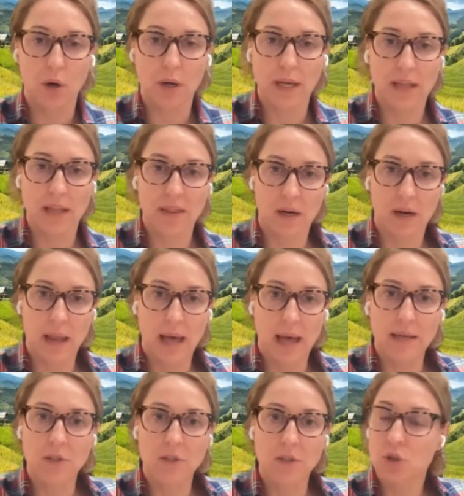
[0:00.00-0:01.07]
working their
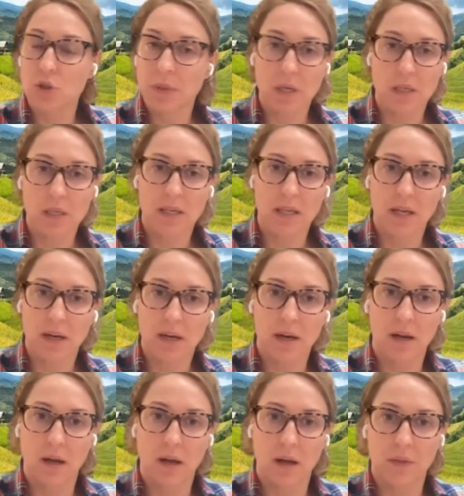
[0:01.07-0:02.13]
land just because they
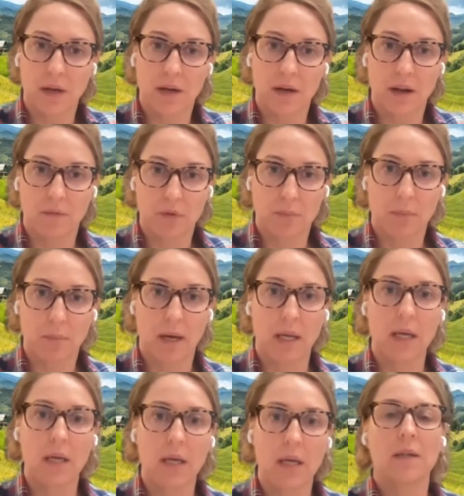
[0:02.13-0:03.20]
didn't. Uh, they didn't have the
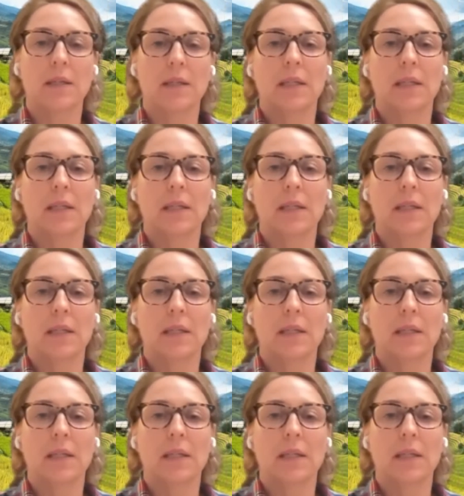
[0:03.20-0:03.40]
money.